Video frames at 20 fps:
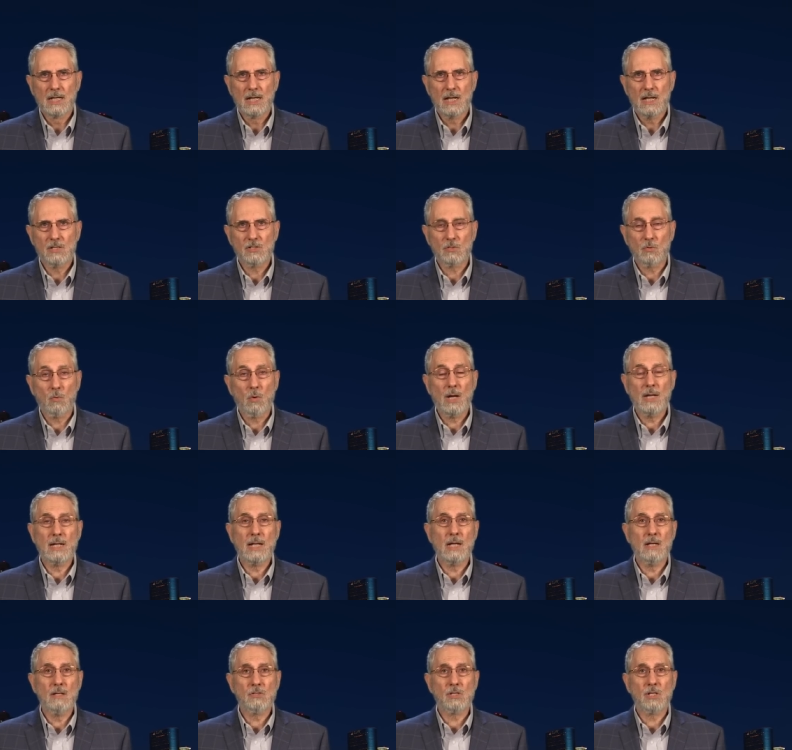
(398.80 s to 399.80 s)
as the White
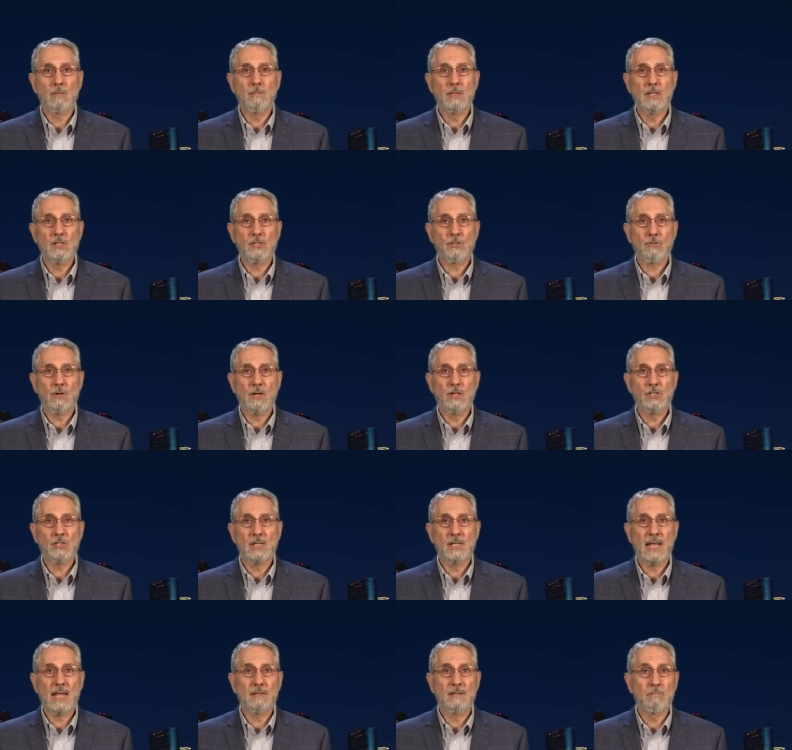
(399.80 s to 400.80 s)
House
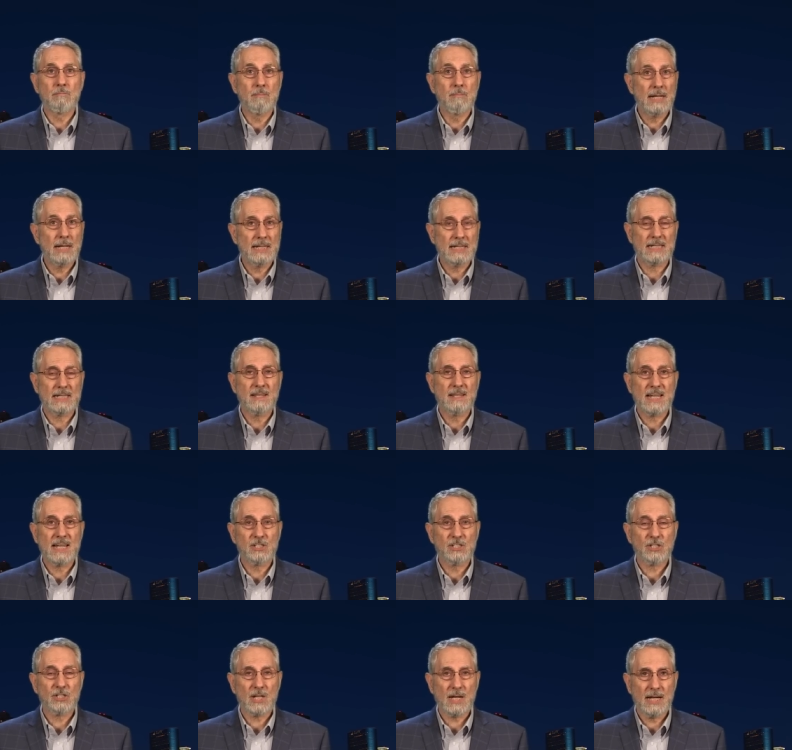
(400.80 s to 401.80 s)
administration admitted
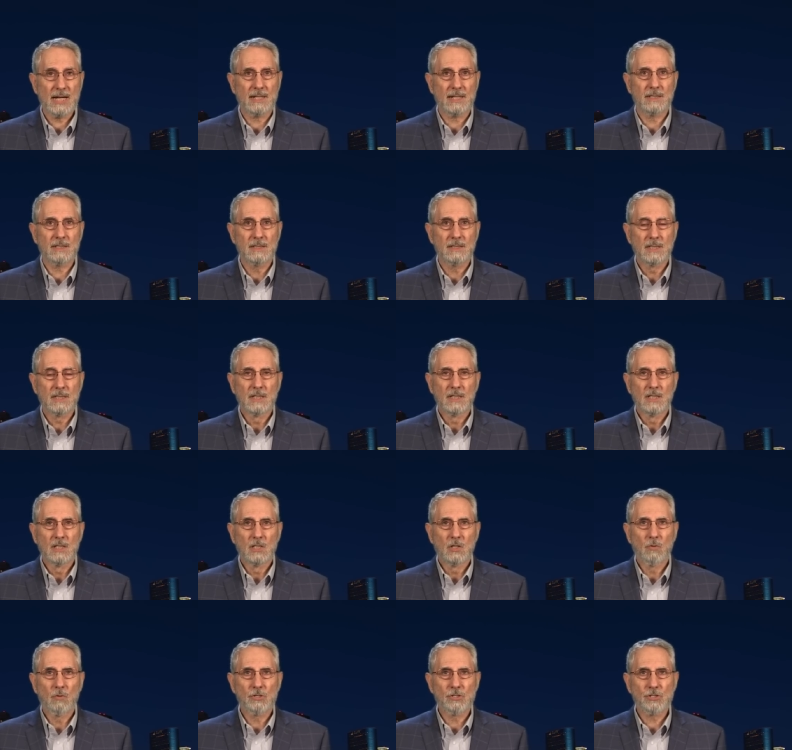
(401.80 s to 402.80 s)
that China
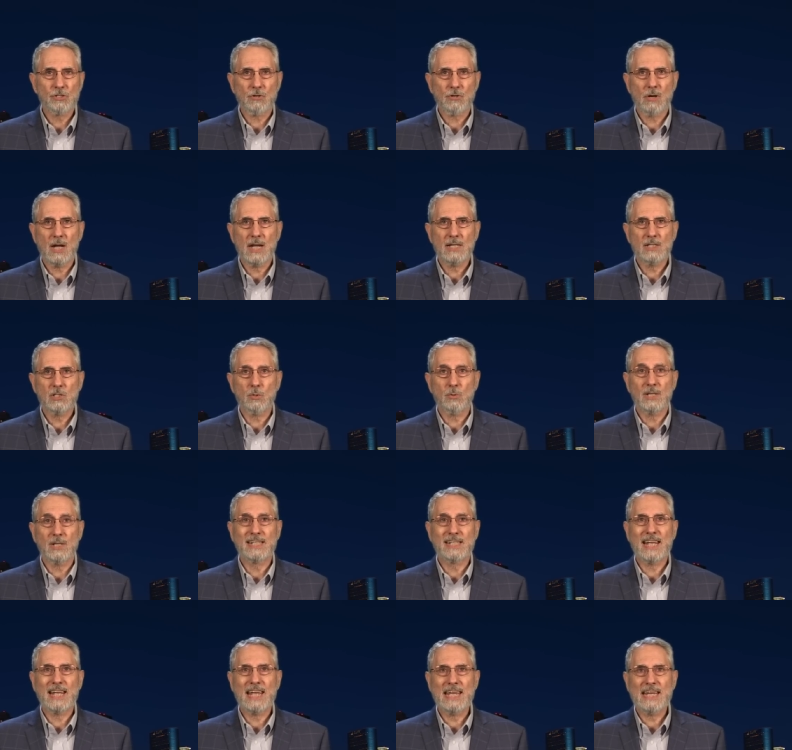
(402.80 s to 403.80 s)
was trying to
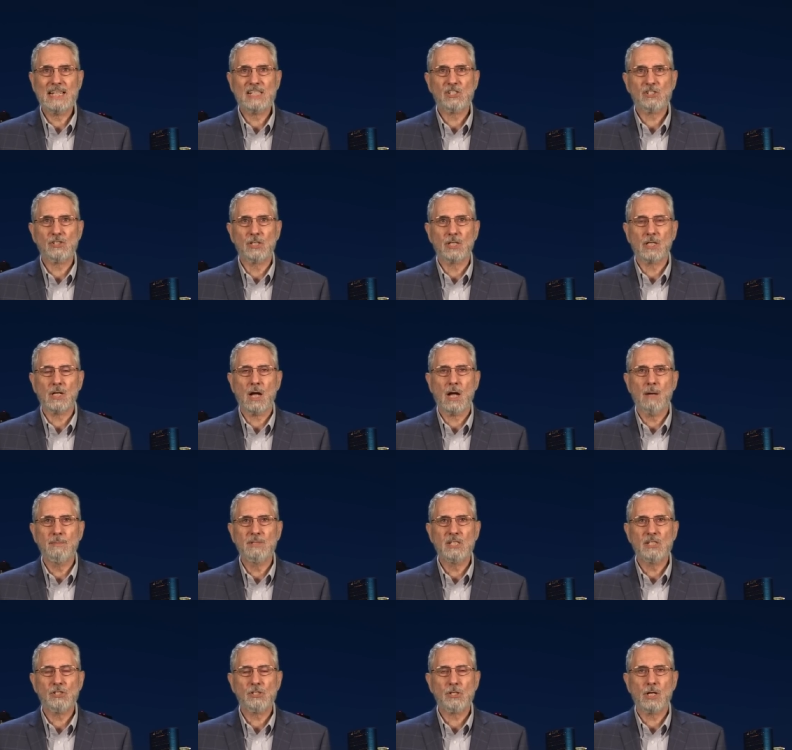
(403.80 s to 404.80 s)
enhance the
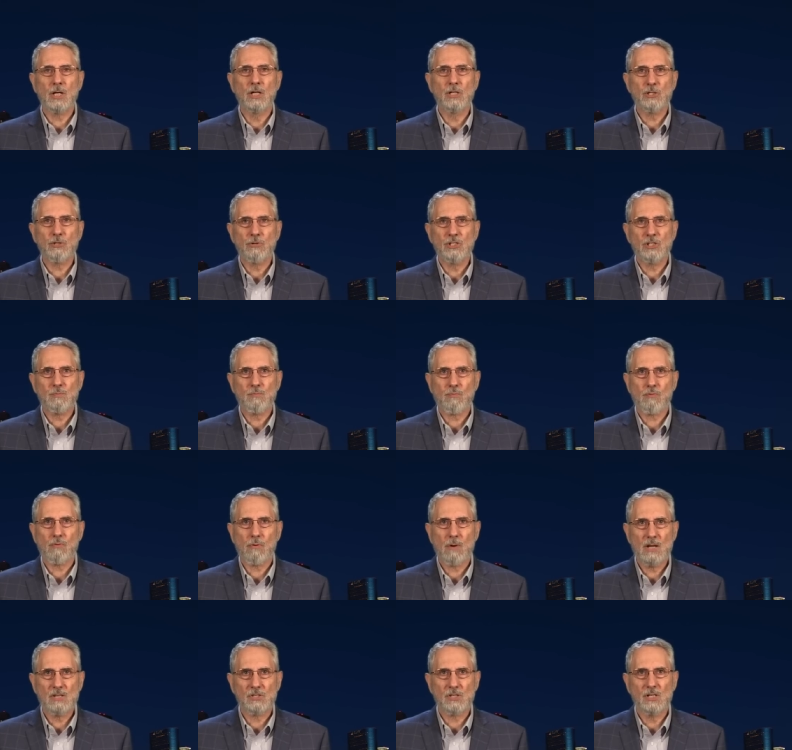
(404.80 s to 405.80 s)
communist country's
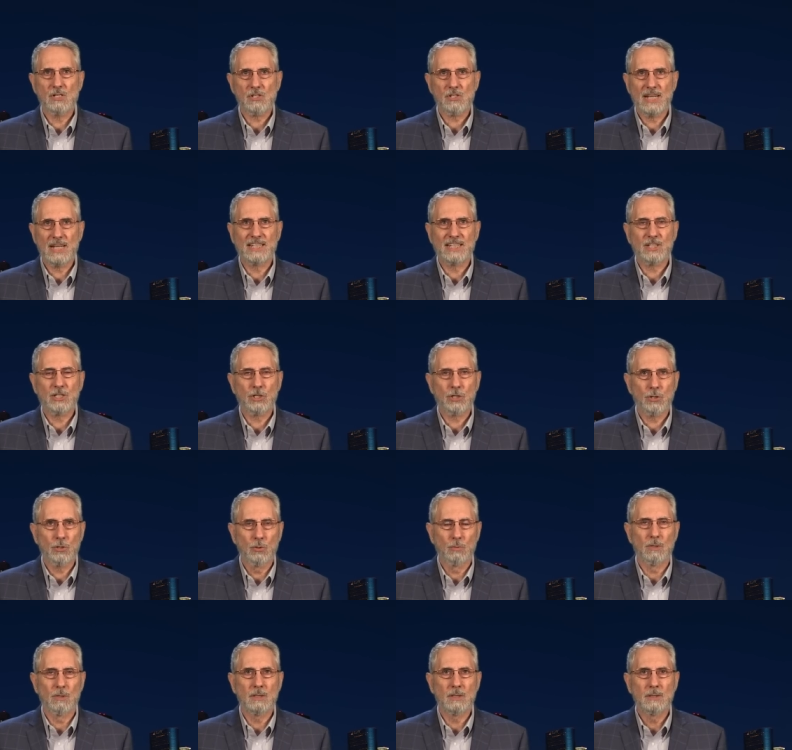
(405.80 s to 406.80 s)
presence in
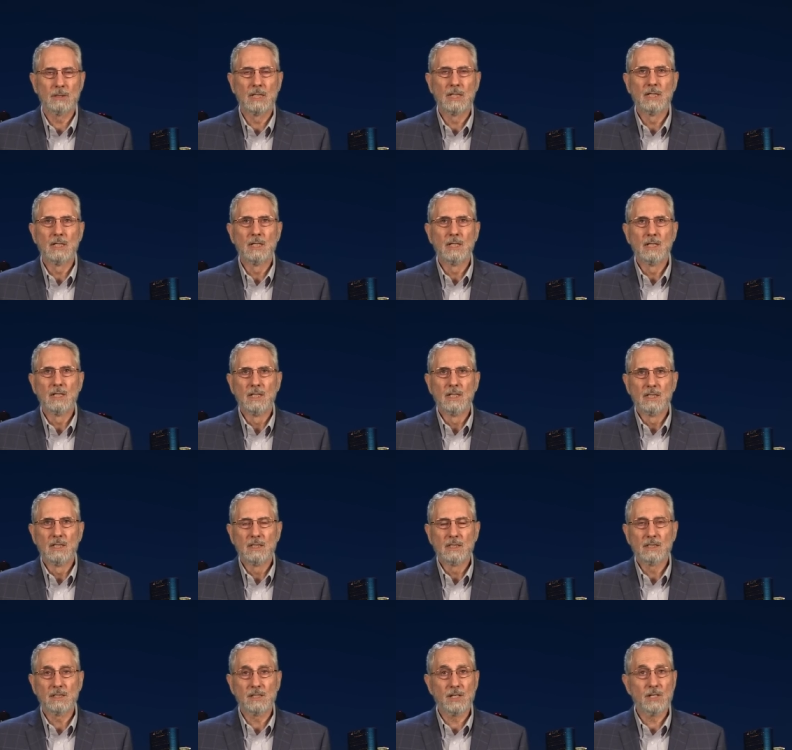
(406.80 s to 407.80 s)
Cuba
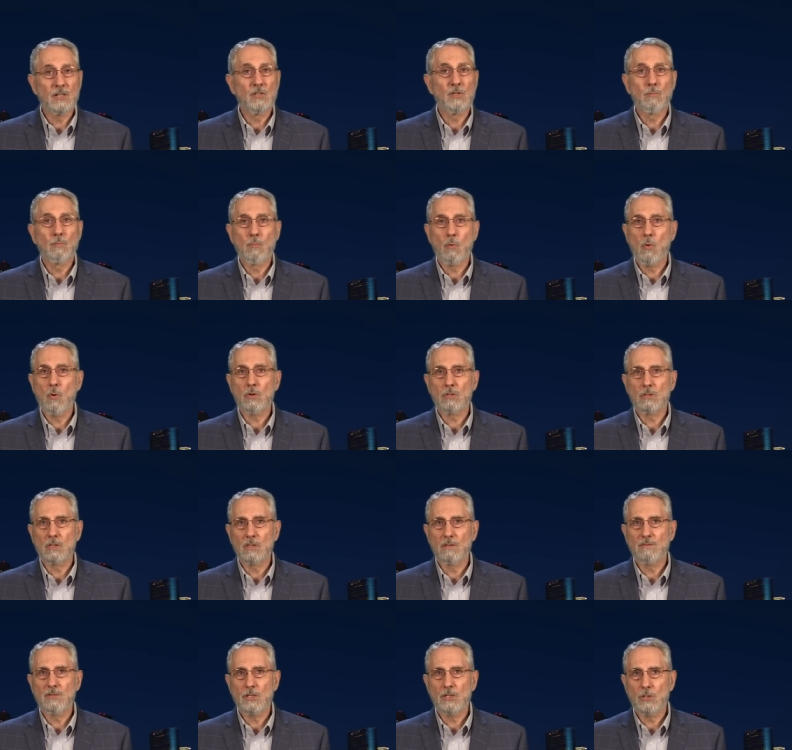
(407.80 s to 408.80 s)
near the border
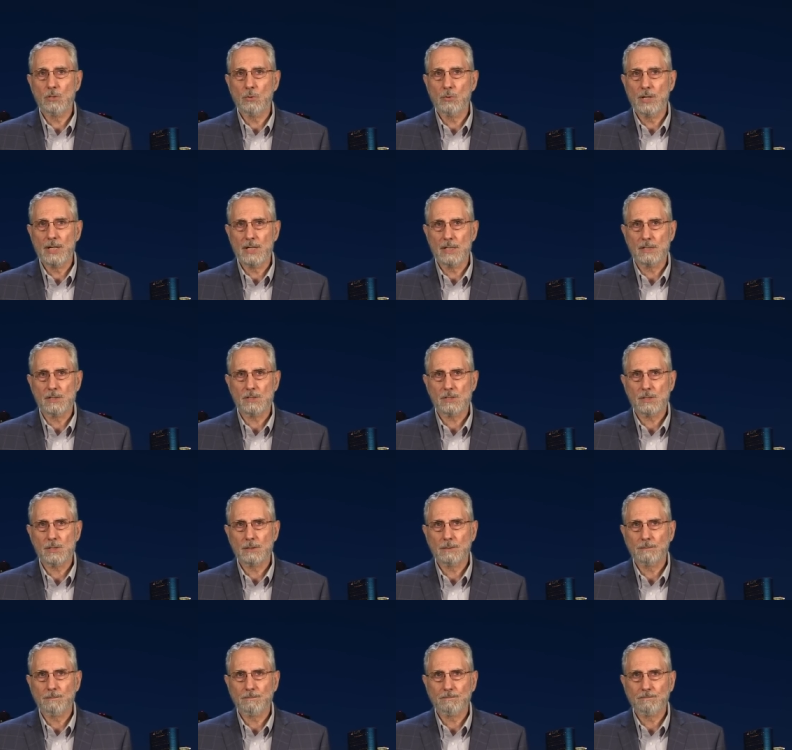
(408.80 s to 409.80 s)
of the U.S.
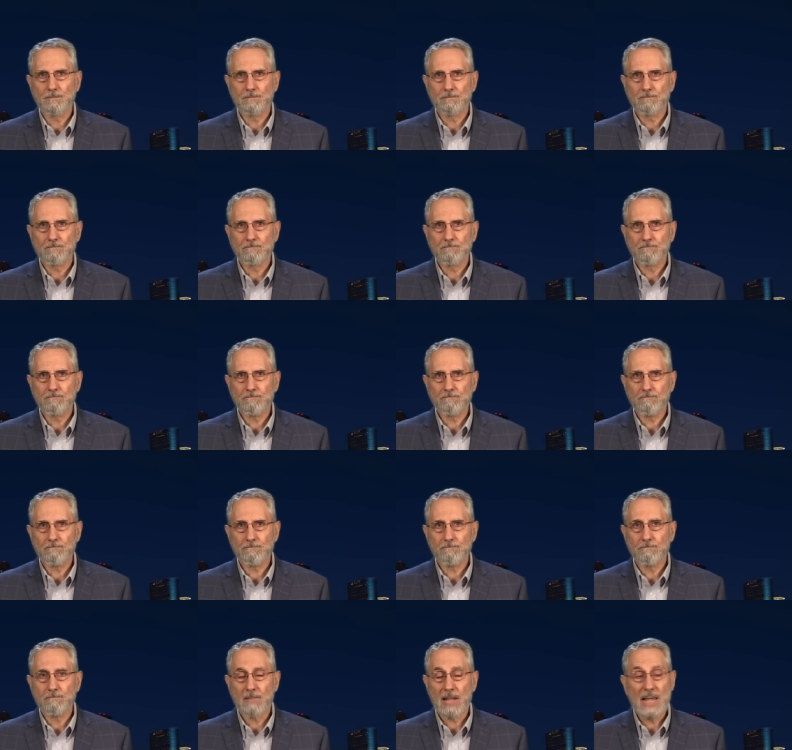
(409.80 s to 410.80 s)

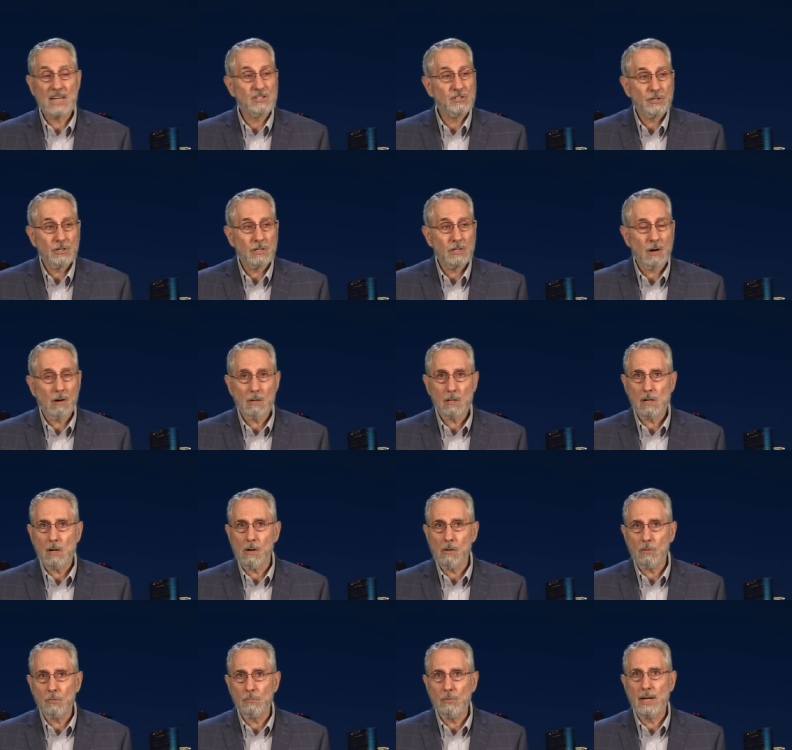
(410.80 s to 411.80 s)
As there are
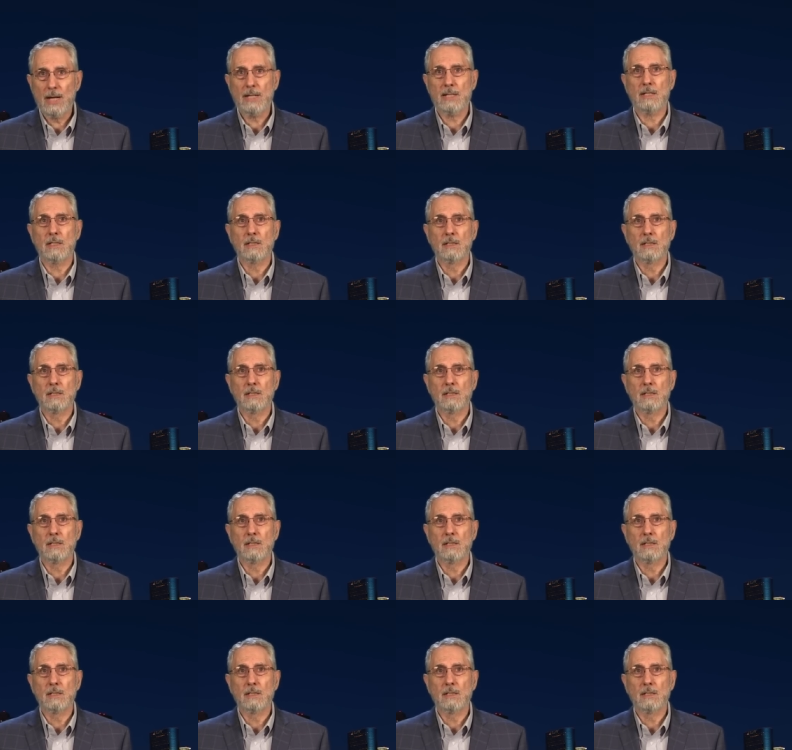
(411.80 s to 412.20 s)
already